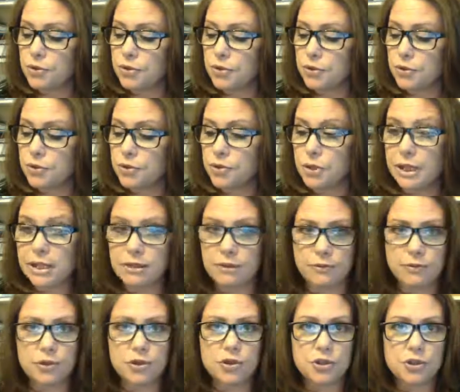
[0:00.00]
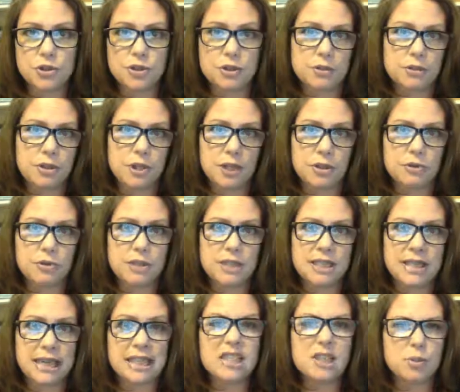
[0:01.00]
So those are like the first,
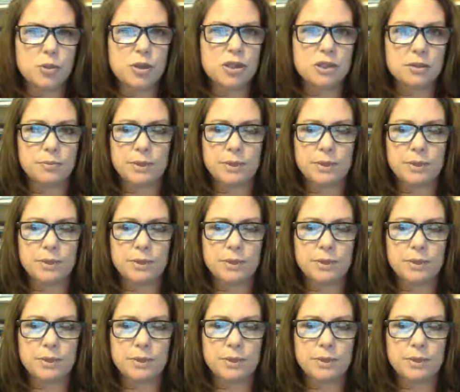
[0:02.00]
textbooks